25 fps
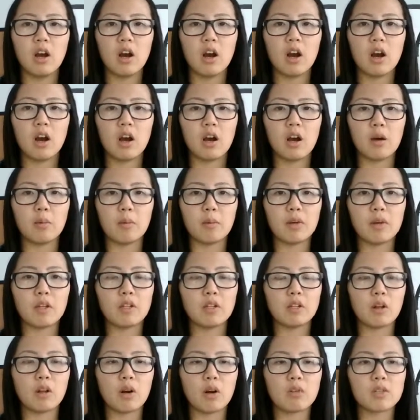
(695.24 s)

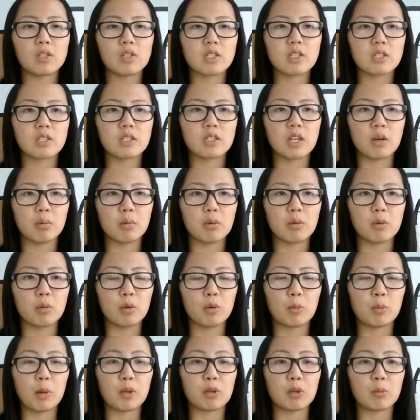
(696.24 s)
And obviously tell people
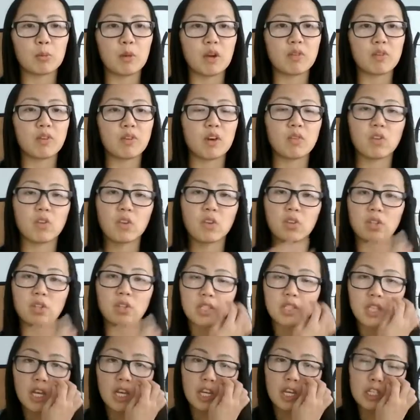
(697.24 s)
about the buy 5 get the
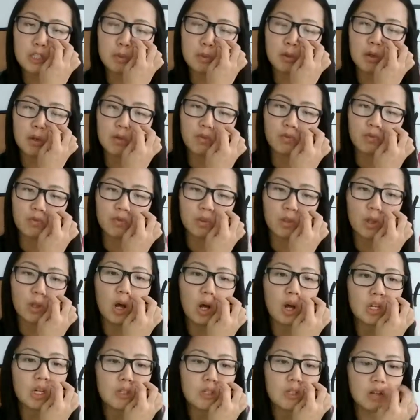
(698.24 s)
6, but for a
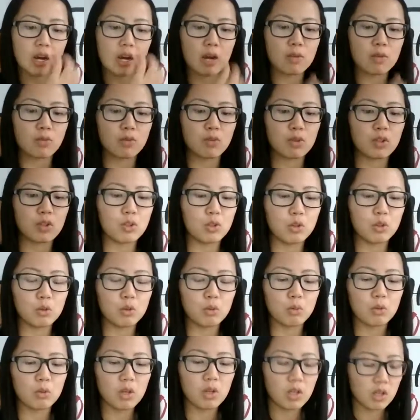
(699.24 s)
lot of time
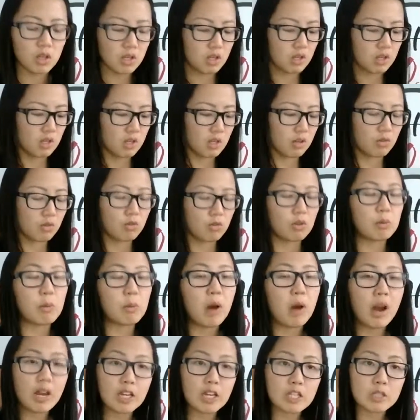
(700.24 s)
in
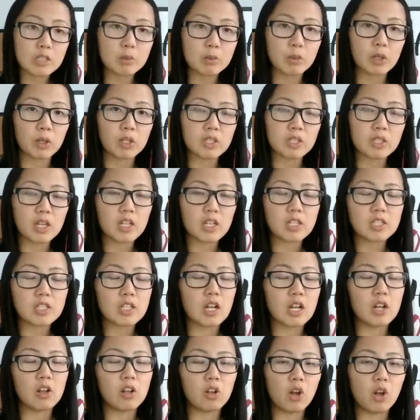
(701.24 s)
my experience, that's
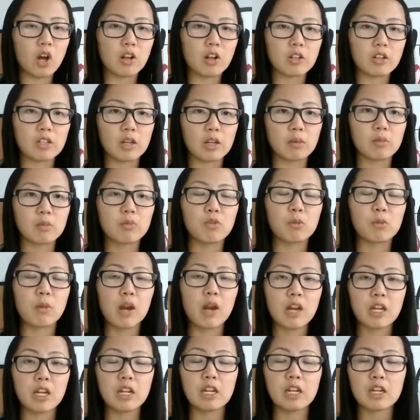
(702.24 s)
not a lot of time.
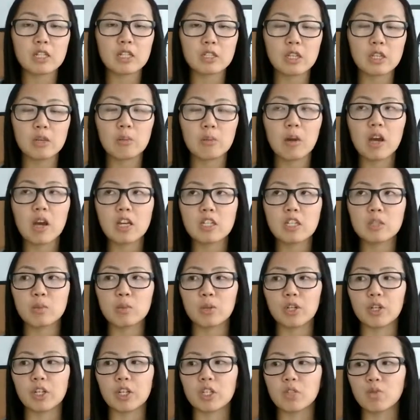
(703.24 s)
In my
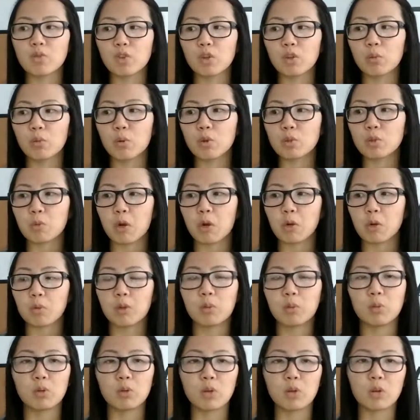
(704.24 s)
experience, for the most part,
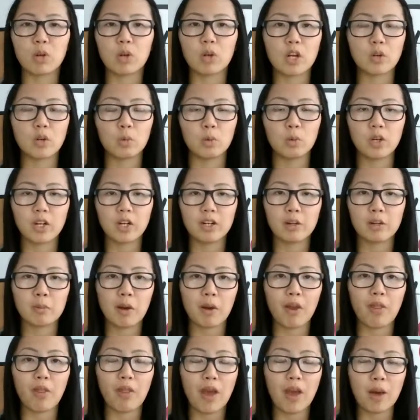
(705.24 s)
people are kind of wary to
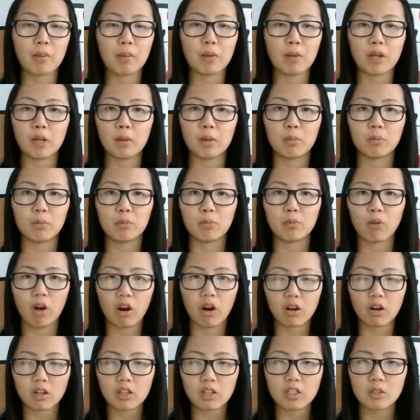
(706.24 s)
buy that many
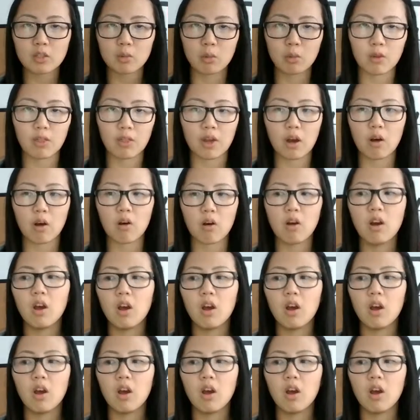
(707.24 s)
products without